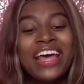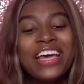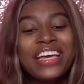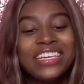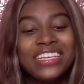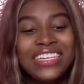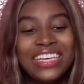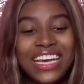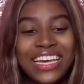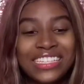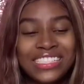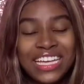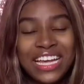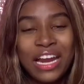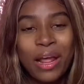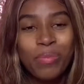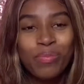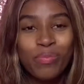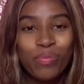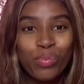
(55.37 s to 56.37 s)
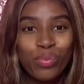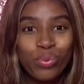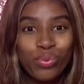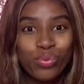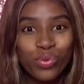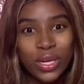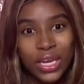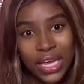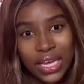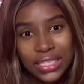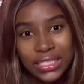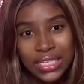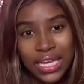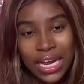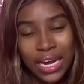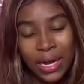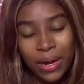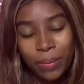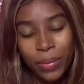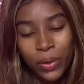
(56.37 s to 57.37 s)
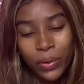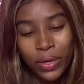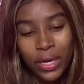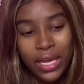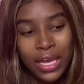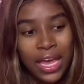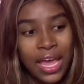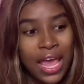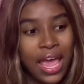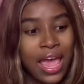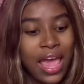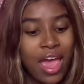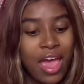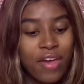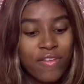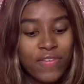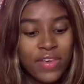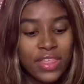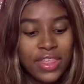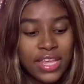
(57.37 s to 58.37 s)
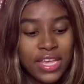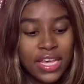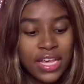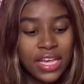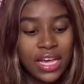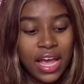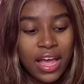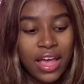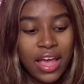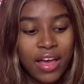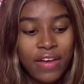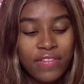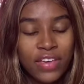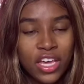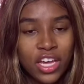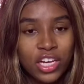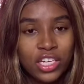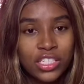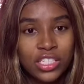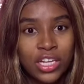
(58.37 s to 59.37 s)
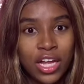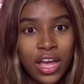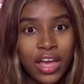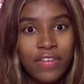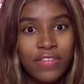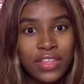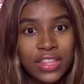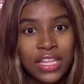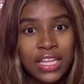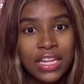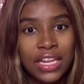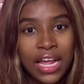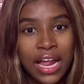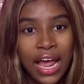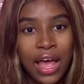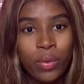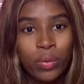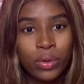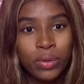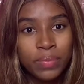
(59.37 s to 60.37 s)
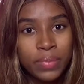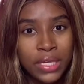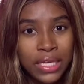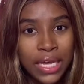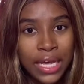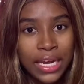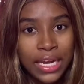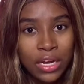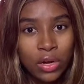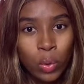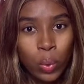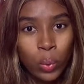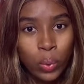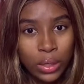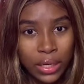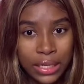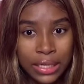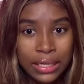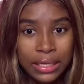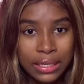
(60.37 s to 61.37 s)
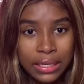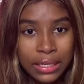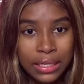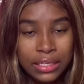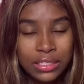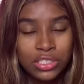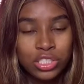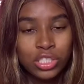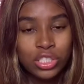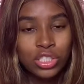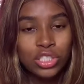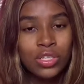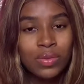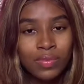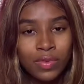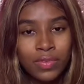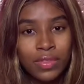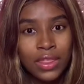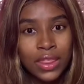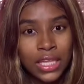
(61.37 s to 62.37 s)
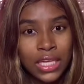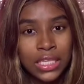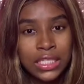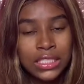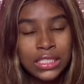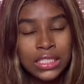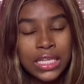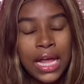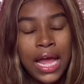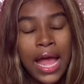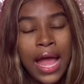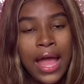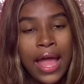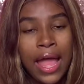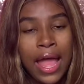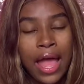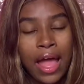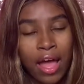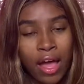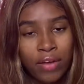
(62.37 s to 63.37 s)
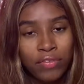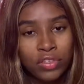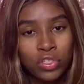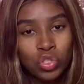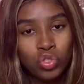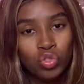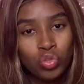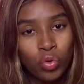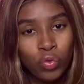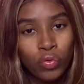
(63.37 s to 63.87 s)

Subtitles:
Yes, and I'm pretty excited about it. Everything I have here is not everything that I will be getting only. It's just some of the things that I have so